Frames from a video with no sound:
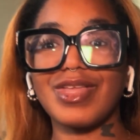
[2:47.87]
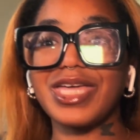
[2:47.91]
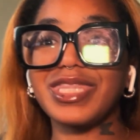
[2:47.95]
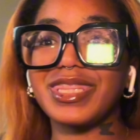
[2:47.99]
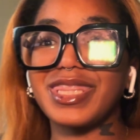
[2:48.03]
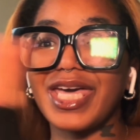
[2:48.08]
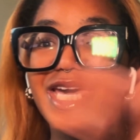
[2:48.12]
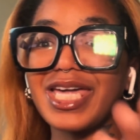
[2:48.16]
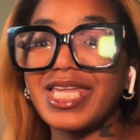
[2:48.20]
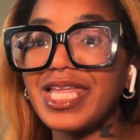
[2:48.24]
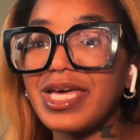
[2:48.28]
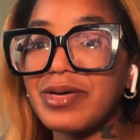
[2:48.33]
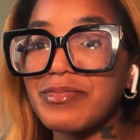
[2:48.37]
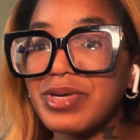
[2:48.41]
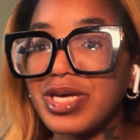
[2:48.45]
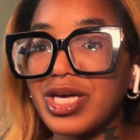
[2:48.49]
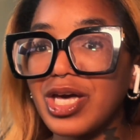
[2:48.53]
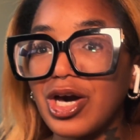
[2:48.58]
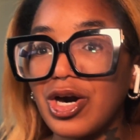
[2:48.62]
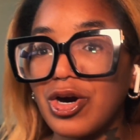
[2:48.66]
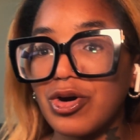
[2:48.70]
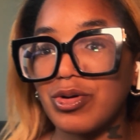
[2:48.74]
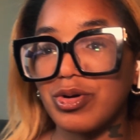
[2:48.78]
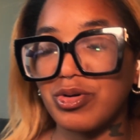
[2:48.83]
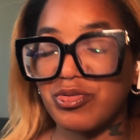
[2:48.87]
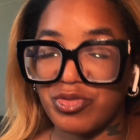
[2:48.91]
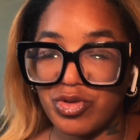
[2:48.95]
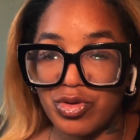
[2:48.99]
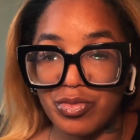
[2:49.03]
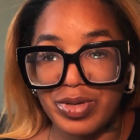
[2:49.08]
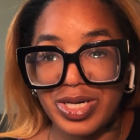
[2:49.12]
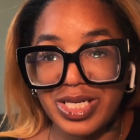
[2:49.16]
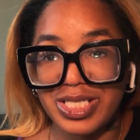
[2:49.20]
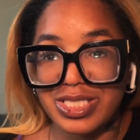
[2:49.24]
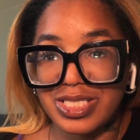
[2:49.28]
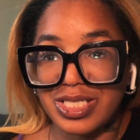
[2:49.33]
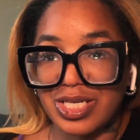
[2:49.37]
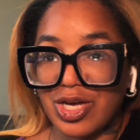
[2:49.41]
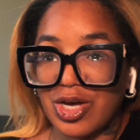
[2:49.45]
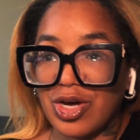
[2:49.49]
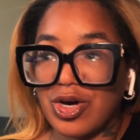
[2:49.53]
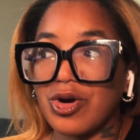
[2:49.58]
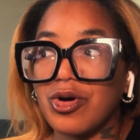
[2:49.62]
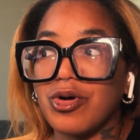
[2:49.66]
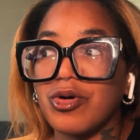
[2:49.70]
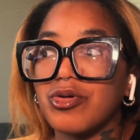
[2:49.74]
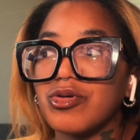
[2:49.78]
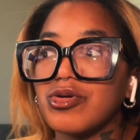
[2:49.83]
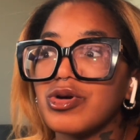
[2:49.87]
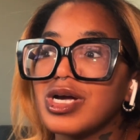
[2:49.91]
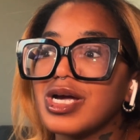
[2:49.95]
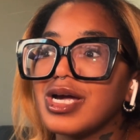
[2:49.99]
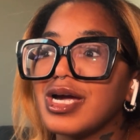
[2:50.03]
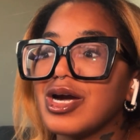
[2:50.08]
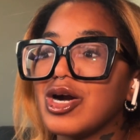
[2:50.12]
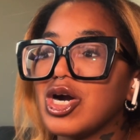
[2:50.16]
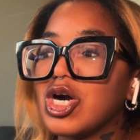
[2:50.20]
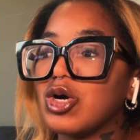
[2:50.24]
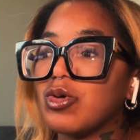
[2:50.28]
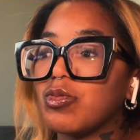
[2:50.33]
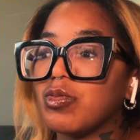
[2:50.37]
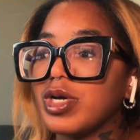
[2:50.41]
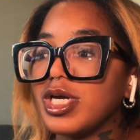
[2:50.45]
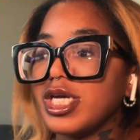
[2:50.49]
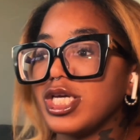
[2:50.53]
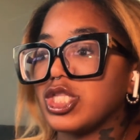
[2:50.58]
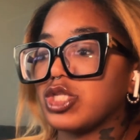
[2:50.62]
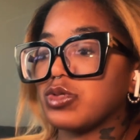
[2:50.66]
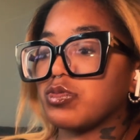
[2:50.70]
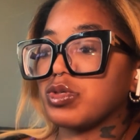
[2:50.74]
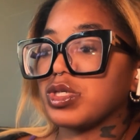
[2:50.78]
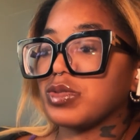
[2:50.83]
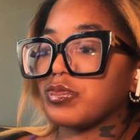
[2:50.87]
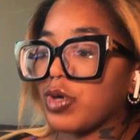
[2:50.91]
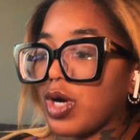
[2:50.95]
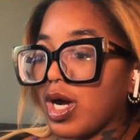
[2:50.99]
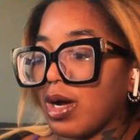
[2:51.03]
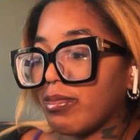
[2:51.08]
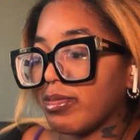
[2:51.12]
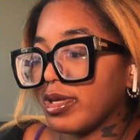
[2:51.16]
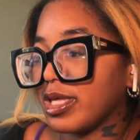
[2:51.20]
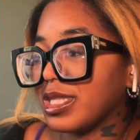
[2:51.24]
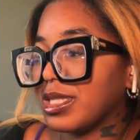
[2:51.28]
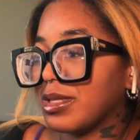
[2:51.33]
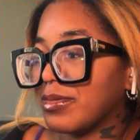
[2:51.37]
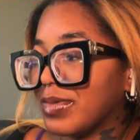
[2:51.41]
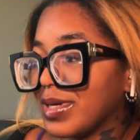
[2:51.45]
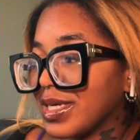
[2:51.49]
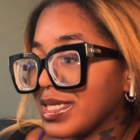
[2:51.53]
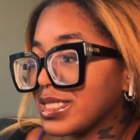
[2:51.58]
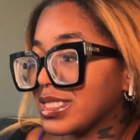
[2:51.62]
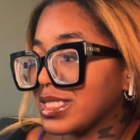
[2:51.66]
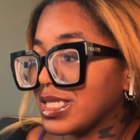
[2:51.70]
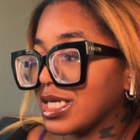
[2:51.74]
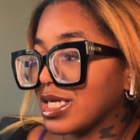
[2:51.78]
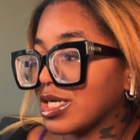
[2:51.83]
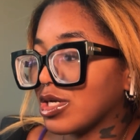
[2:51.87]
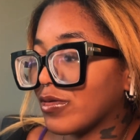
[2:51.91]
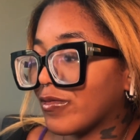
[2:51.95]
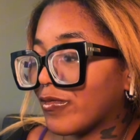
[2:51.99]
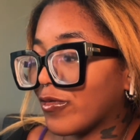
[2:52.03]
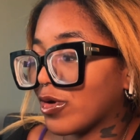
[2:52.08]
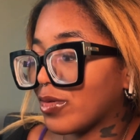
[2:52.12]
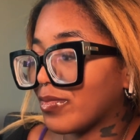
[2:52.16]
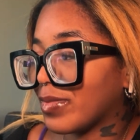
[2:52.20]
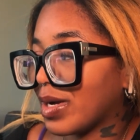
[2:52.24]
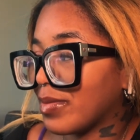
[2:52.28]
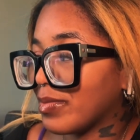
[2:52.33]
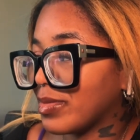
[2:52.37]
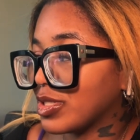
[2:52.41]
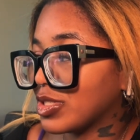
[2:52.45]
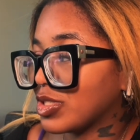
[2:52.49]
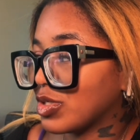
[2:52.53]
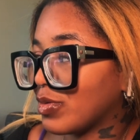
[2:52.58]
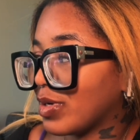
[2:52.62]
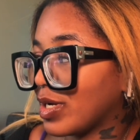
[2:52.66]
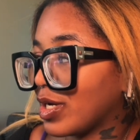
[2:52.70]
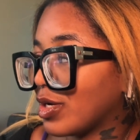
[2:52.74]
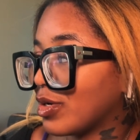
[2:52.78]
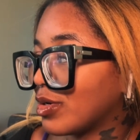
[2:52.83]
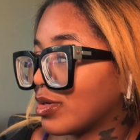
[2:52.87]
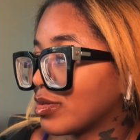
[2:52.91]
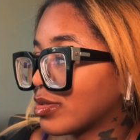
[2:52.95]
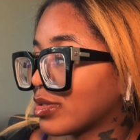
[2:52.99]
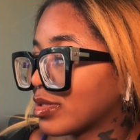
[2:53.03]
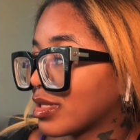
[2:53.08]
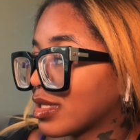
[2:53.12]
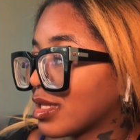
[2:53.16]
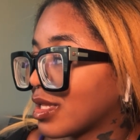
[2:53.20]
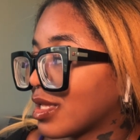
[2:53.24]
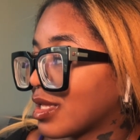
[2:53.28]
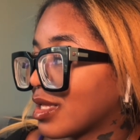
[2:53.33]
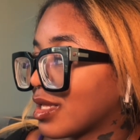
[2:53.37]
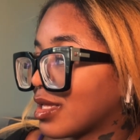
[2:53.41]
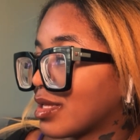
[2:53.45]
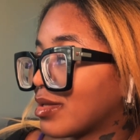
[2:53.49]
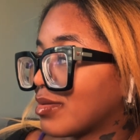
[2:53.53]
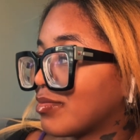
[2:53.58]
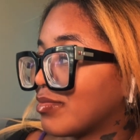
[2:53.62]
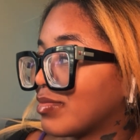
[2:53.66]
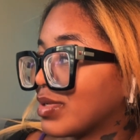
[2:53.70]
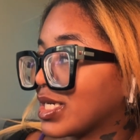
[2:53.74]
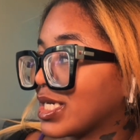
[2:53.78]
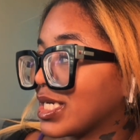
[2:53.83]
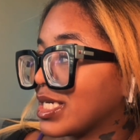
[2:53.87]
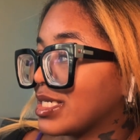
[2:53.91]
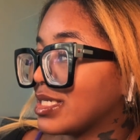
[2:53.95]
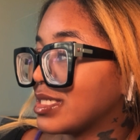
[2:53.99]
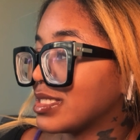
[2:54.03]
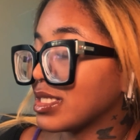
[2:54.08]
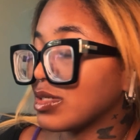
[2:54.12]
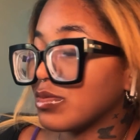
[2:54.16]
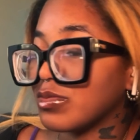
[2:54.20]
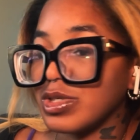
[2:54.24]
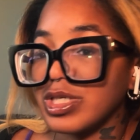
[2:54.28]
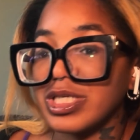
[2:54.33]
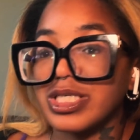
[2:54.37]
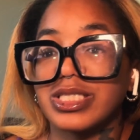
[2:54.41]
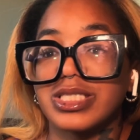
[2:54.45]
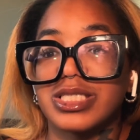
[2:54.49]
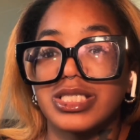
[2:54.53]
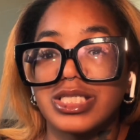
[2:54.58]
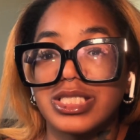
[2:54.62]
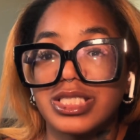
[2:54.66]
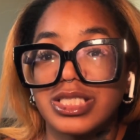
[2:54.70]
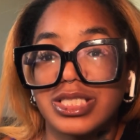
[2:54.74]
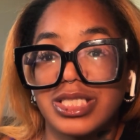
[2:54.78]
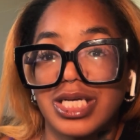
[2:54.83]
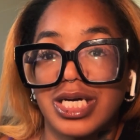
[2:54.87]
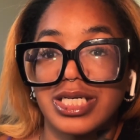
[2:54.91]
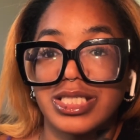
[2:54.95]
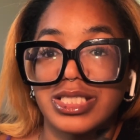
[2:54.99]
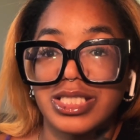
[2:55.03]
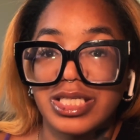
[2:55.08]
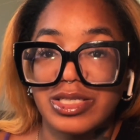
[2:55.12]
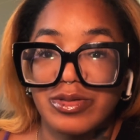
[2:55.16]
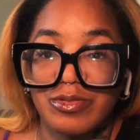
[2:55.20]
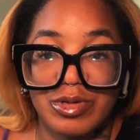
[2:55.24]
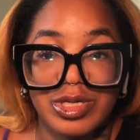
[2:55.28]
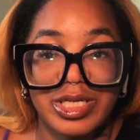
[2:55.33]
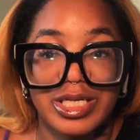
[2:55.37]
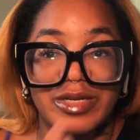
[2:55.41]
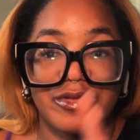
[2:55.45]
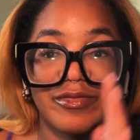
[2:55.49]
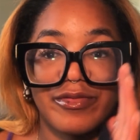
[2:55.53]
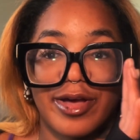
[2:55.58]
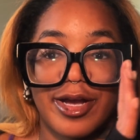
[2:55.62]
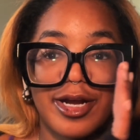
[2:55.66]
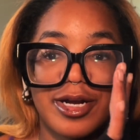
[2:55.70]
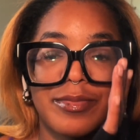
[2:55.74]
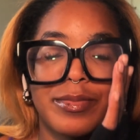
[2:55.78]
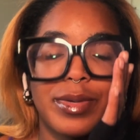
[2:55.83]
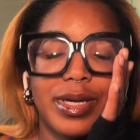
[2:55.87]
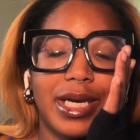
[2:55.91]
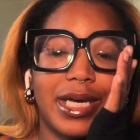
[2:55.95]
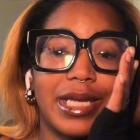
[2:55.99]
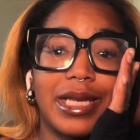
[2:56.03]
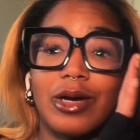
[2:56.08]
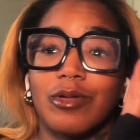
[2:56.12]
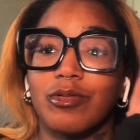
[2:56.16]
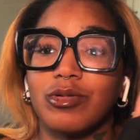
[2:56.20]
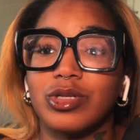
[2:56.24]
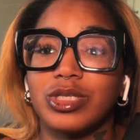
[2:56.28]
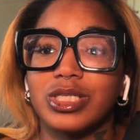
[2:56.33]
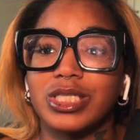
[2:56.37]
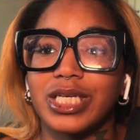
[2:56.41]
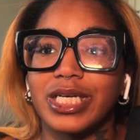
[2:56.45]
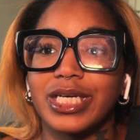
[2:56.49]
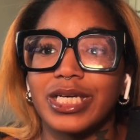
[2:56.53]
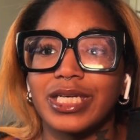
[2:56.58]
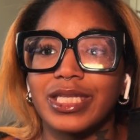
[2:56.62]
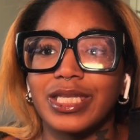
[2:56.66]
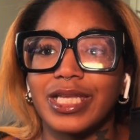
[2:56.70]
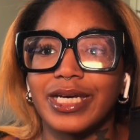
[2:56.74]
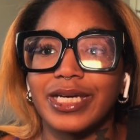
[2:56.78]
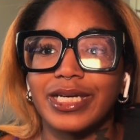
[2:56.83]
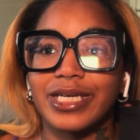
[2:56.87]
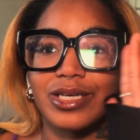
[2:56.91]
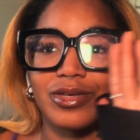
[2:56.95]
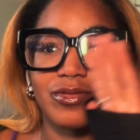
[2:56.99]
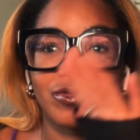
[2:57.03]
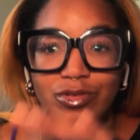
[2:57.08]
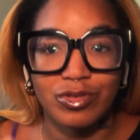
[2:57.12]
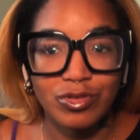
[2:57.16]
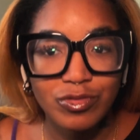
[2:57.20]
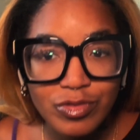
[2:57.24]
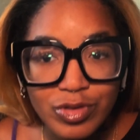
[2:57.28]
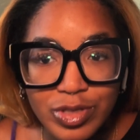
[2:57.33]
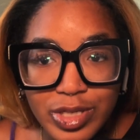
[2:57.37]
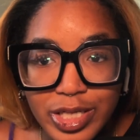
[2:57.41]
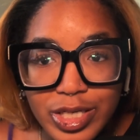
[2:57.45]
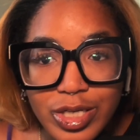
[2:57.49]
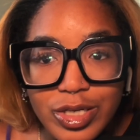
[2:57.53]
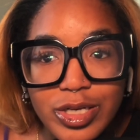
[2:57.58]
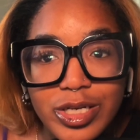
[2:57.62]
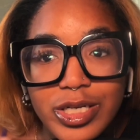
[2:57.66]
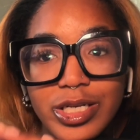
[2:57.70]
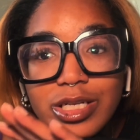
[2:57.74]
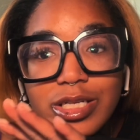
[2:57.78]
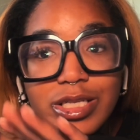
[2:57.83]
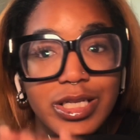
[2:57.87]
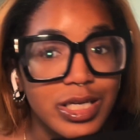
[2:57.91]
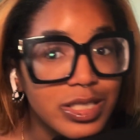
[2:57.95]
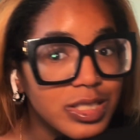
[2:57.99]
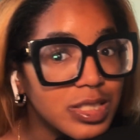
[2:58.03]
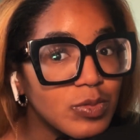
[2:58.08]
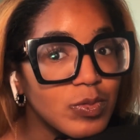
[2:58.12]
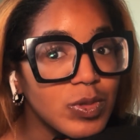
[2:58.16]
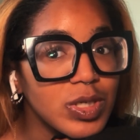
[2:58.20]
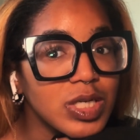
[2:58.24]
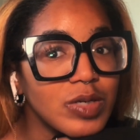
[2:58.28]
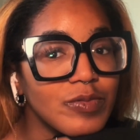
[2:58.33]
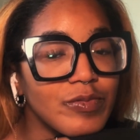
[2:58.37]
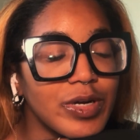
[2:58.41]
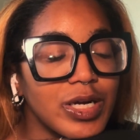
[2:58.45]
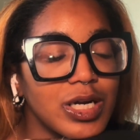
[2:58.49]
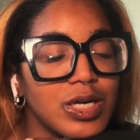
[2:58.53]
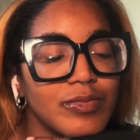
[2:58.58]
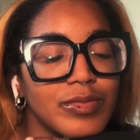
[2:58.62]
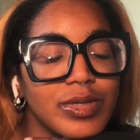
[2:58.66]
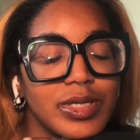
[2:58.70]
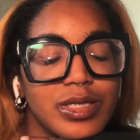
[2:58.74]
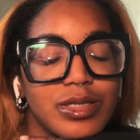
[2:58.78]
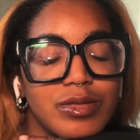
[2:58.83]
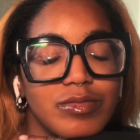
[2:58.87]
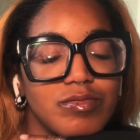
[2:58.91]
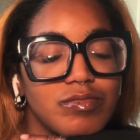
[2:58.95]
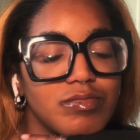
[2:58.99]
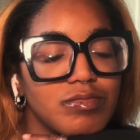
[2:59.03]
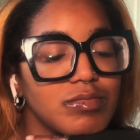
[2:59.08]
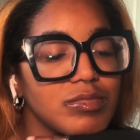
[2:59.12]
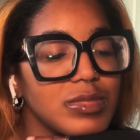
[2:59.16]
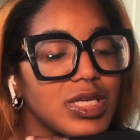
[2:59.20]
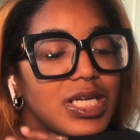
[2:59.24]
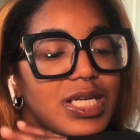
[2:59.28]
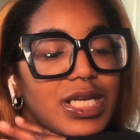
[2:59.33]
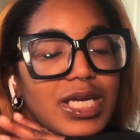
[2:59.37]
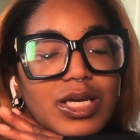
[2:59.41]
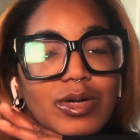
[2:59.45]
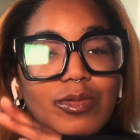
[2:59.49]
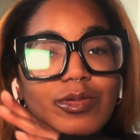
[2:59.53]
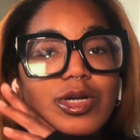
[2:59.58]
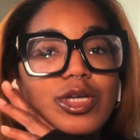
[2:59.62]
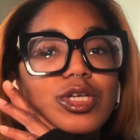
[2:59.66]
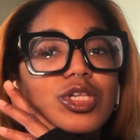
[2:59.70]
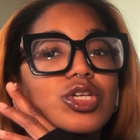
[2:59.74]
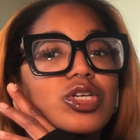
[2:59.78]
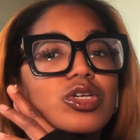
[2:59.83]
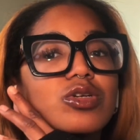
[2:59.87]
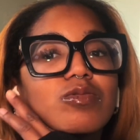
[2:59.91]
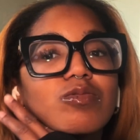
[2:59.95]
they let me go a few months ago, which was probably the best thing for my mental health because it was such a toxic work environment. And I will say, like, if you feel like you're in a toxic work environment, it ain't worth your,